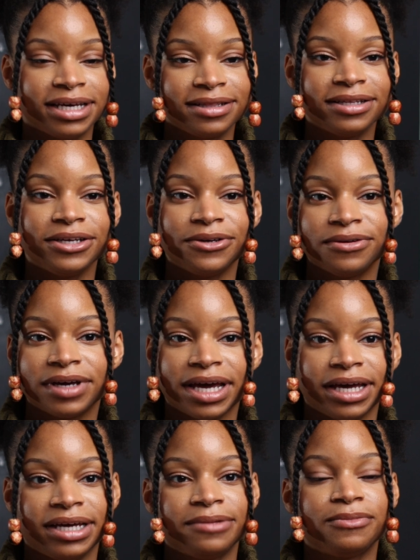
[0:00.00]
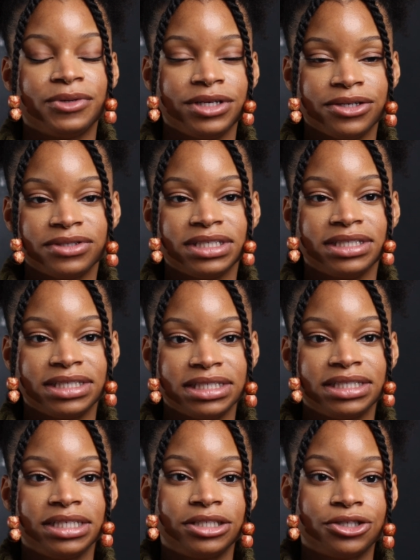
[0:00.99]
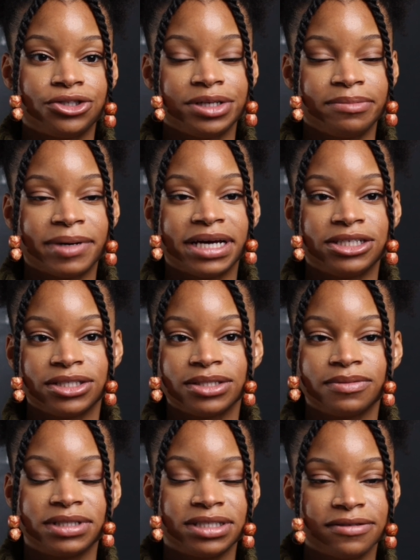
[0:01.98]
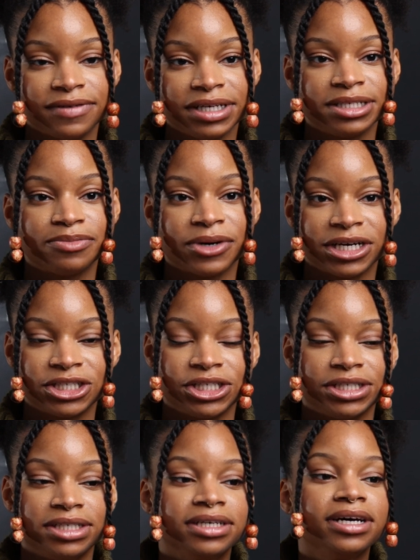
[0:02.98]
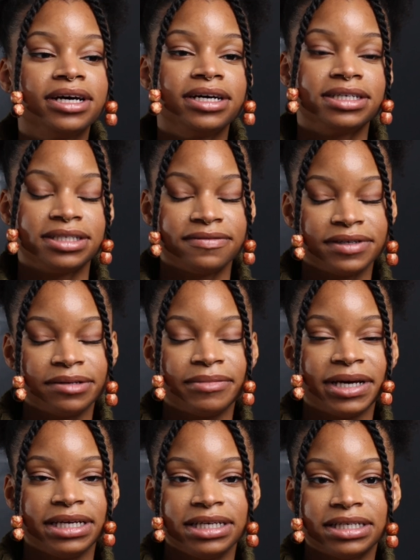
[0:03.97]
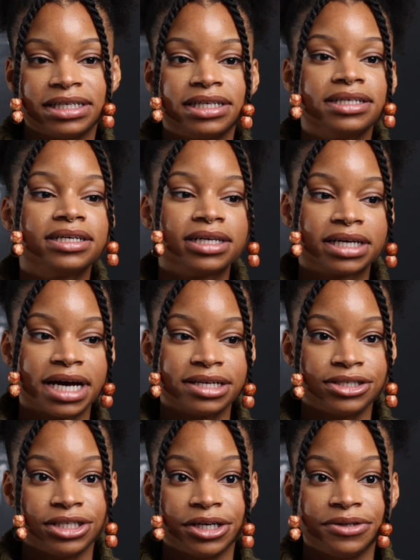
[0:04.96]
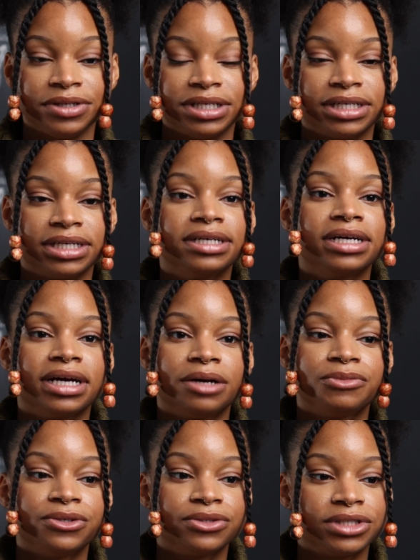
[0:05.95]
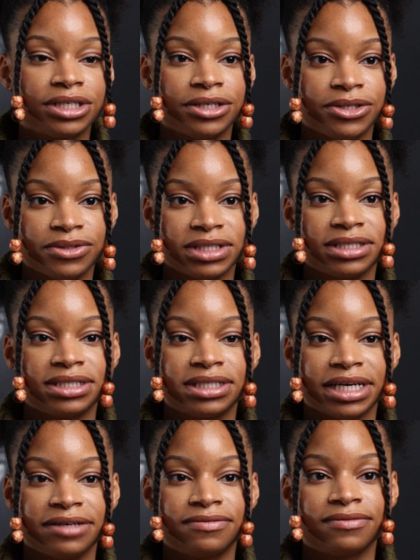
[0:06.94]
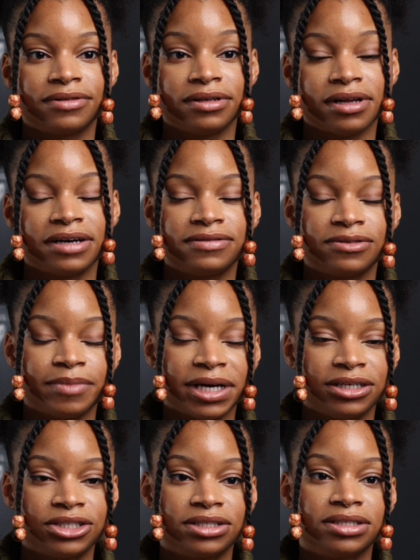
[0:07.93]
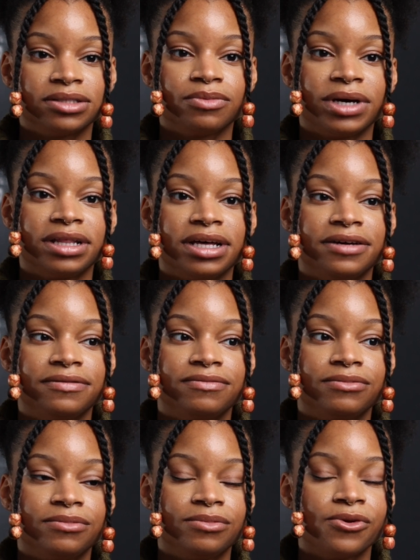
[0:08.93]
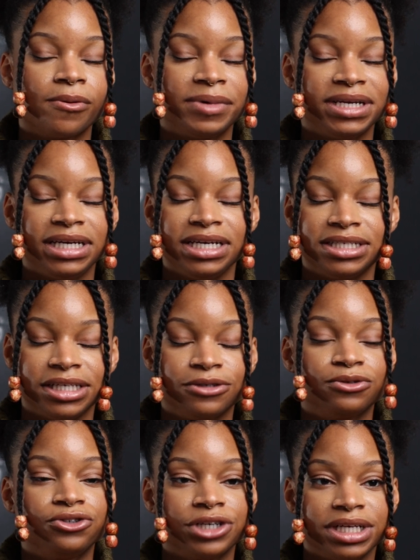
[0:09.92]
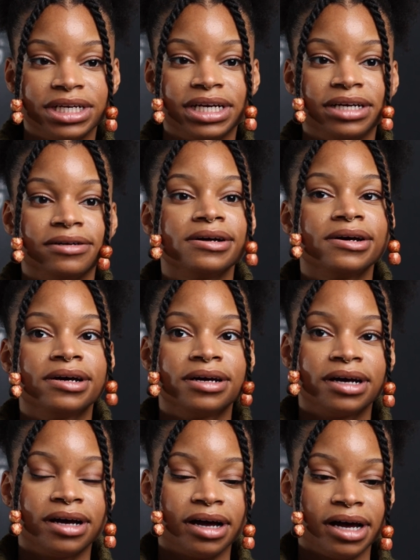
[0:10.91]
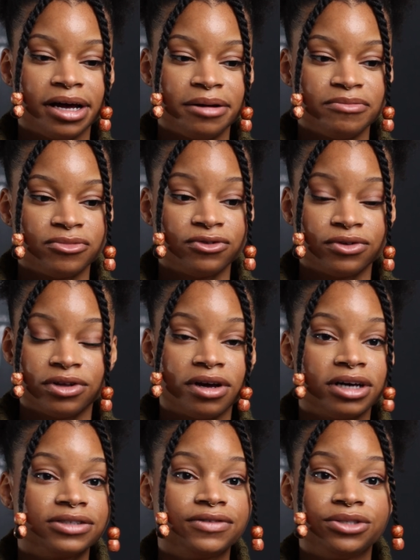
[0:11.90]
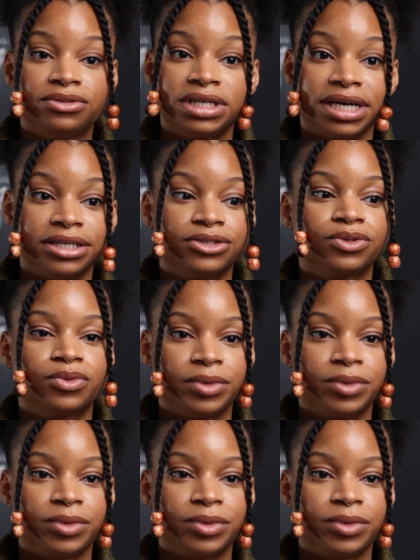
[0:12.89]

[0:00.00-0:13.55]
In the UK, we use ECT to treat patients with severe depression, severe mania, catatonia, and we also use it to save the lives of patients where they've not been eating or drinking for the last few days or